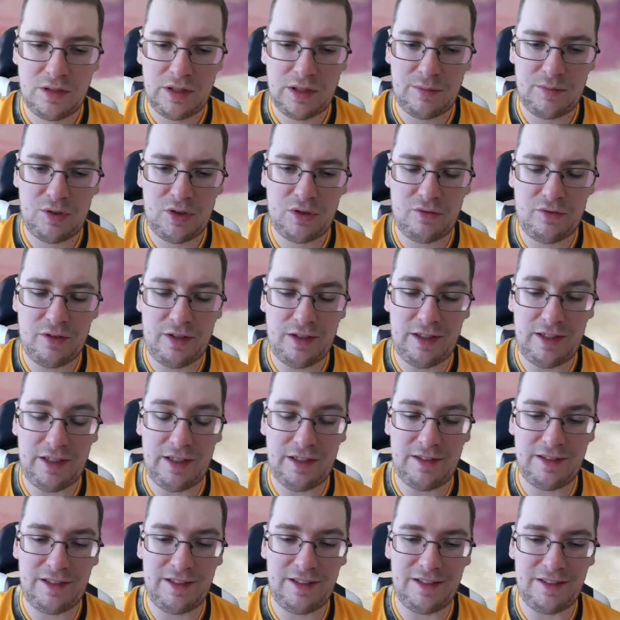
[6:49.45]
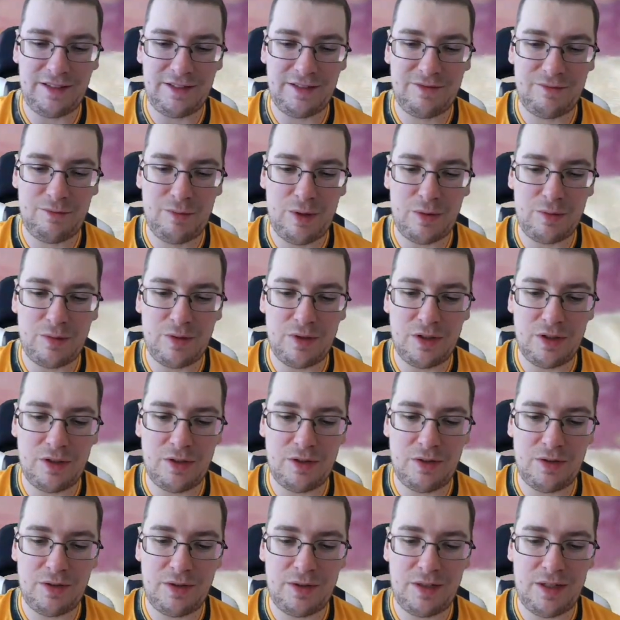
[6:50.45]
Not really, well
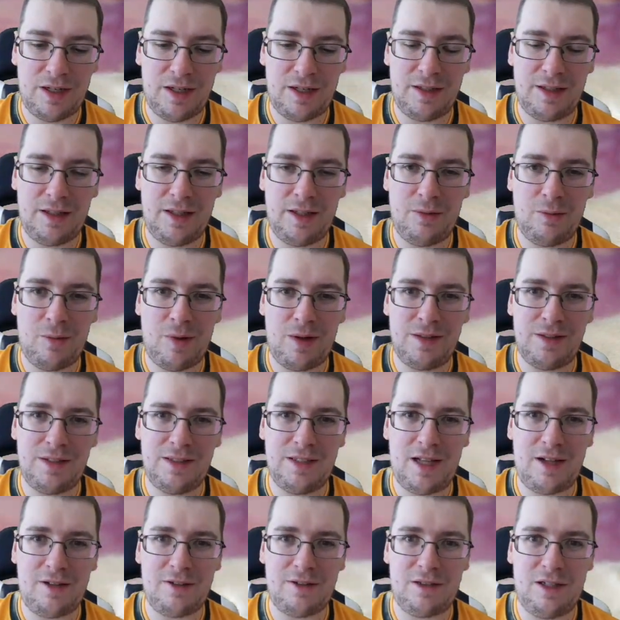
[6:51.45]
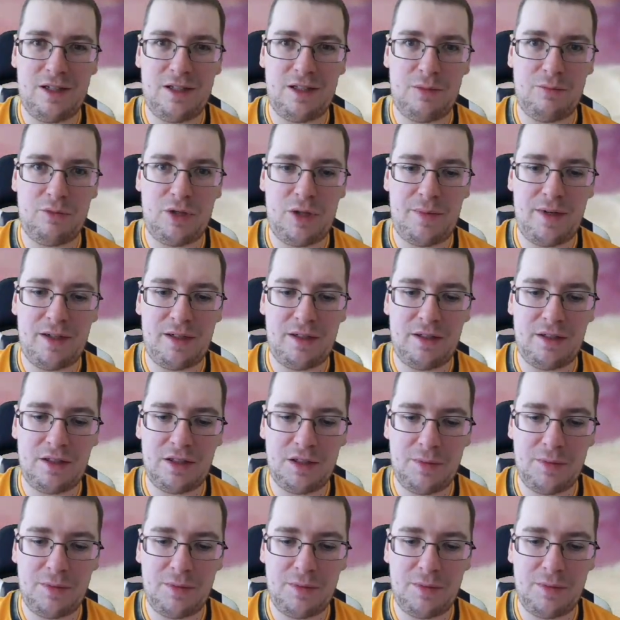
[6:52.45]
known in the ones outside the Premier League,